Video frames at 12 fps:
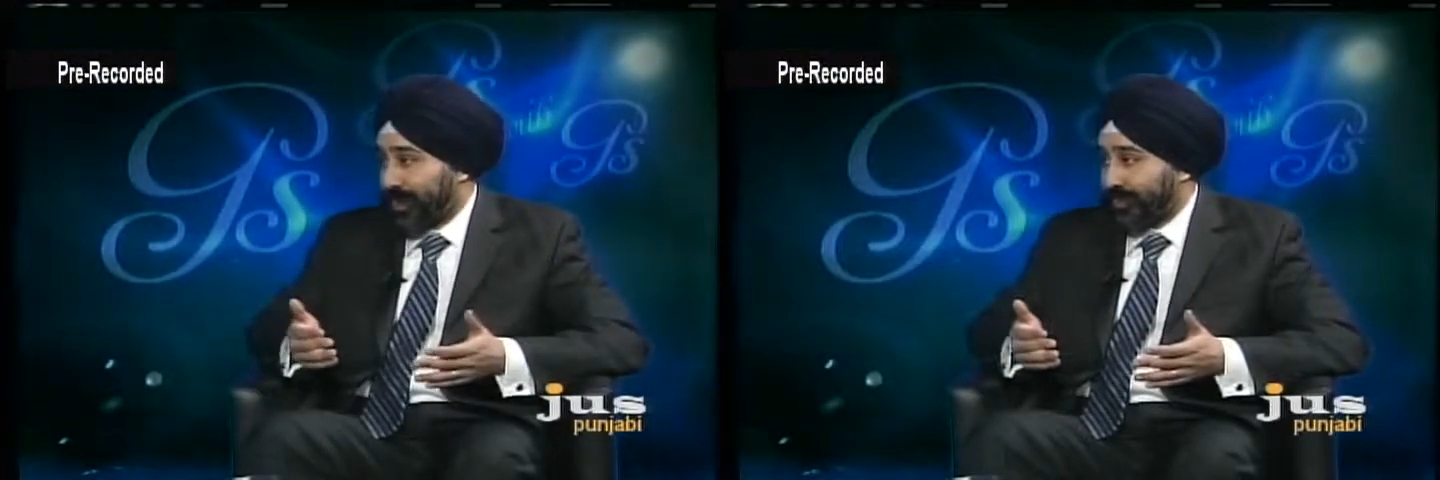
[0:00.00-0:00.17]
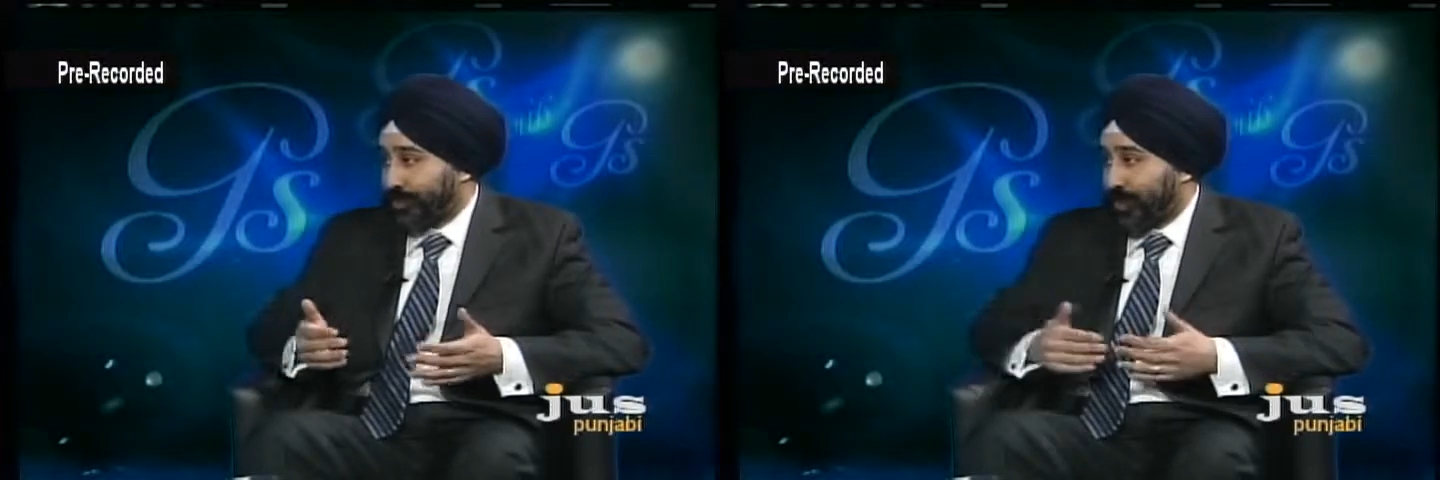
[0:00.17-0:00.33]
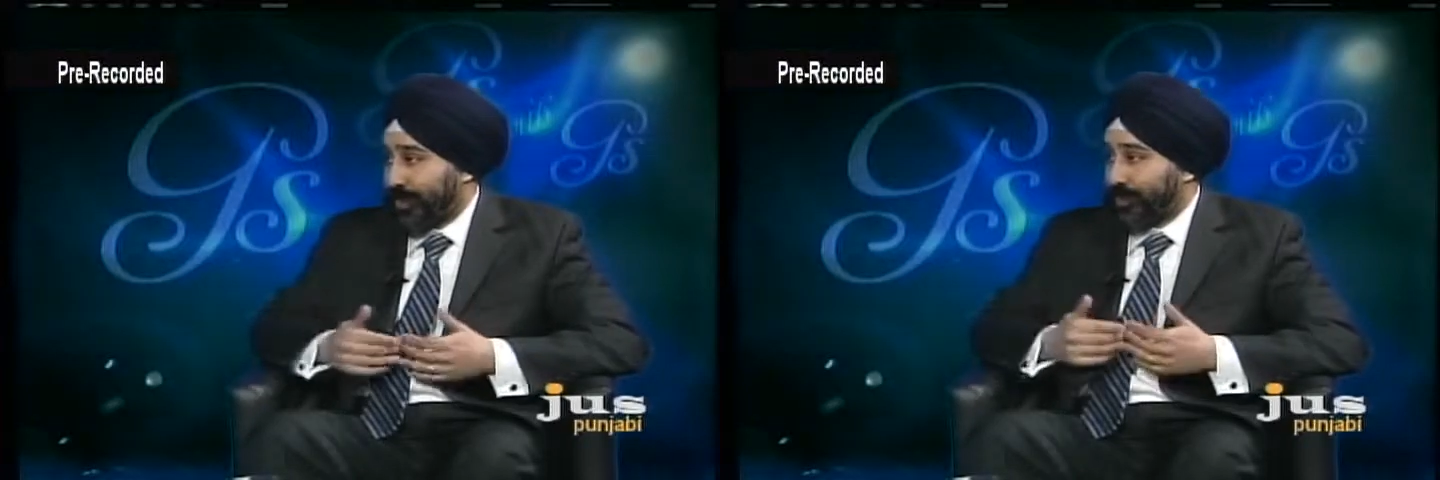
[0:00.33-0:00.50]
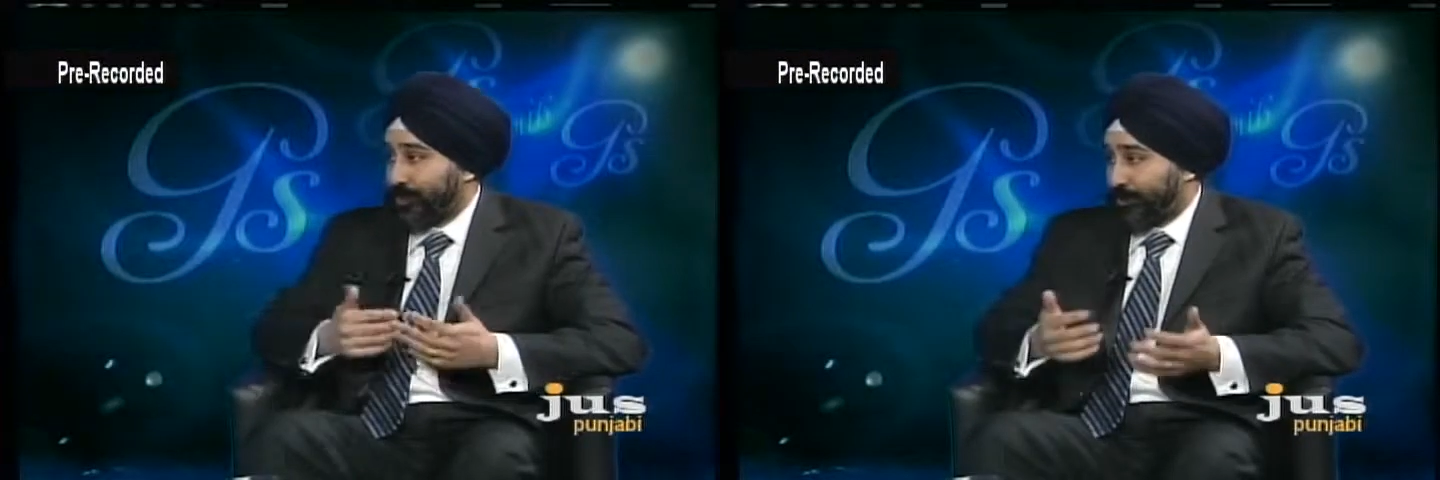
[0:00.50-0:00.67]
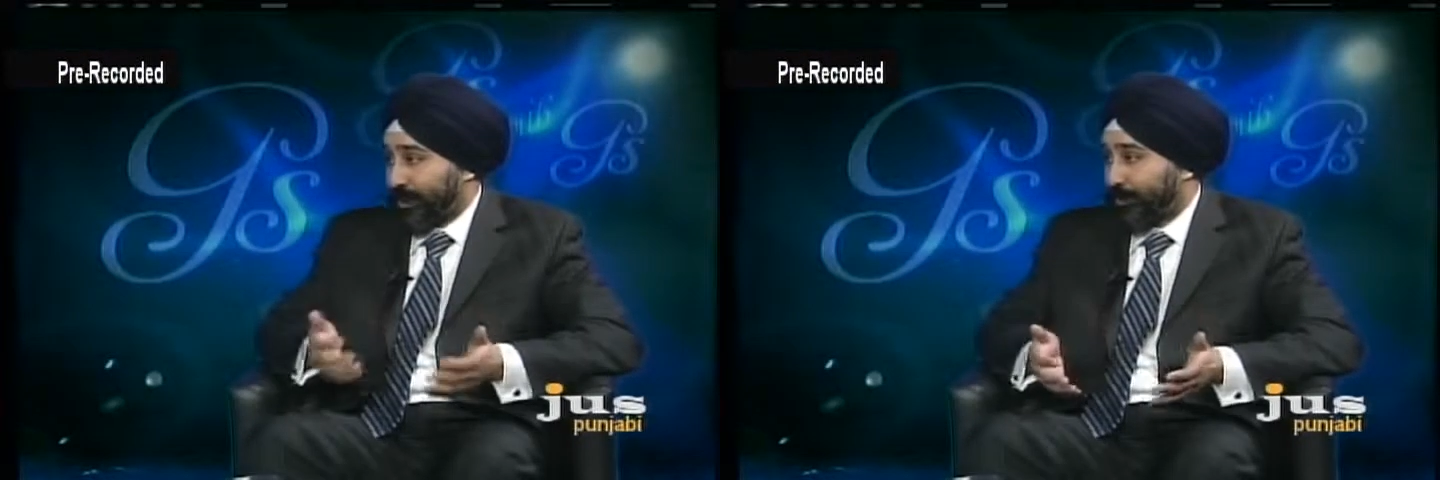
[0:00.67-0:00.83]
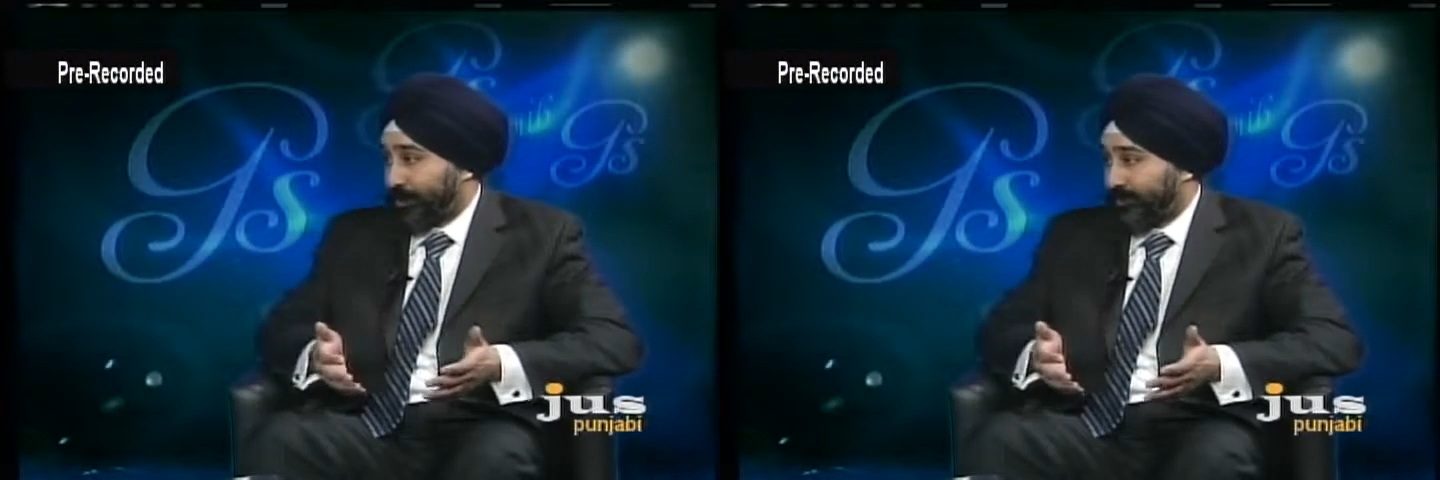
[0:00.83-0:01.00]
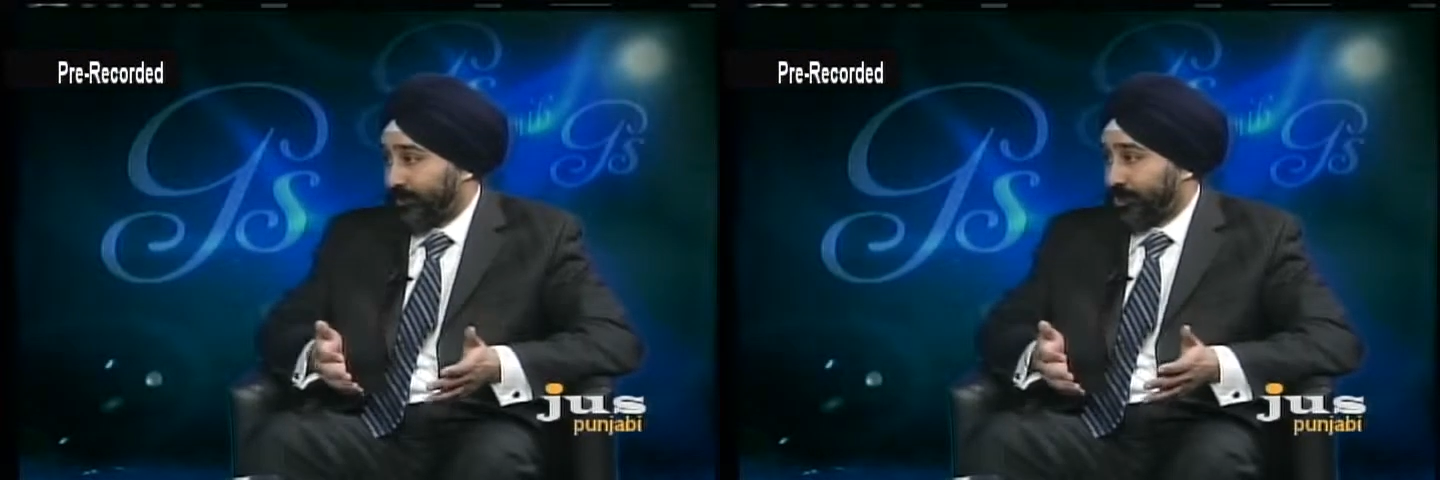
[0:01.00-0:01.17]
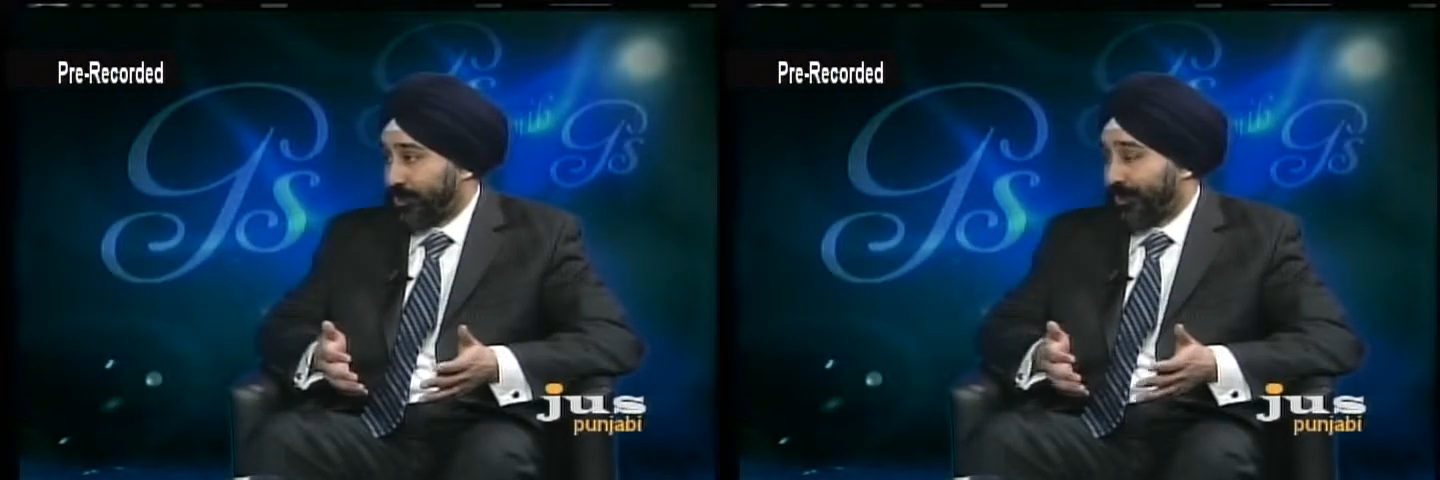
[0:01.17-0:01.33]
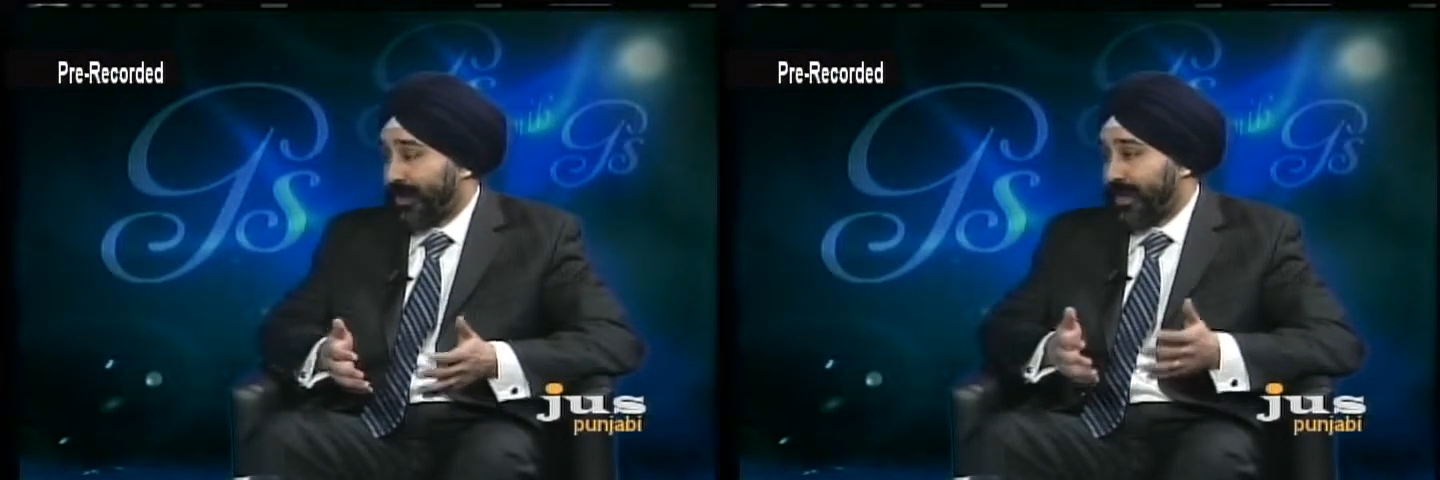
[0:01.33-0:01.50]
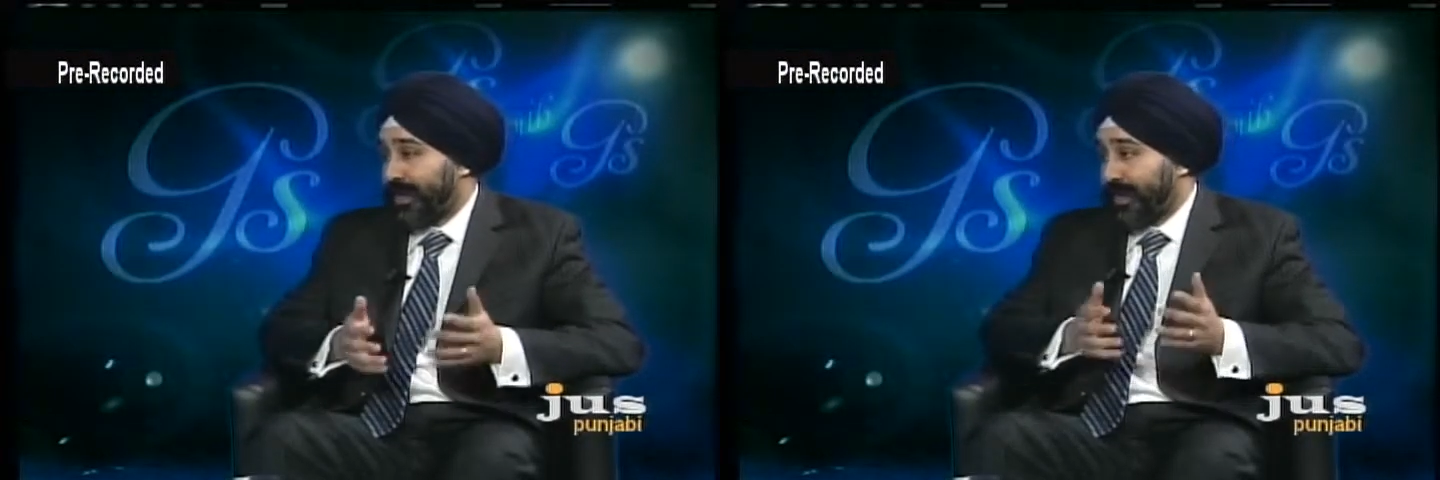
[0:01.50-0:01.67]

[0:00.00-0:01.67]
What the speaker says: as well as a public official.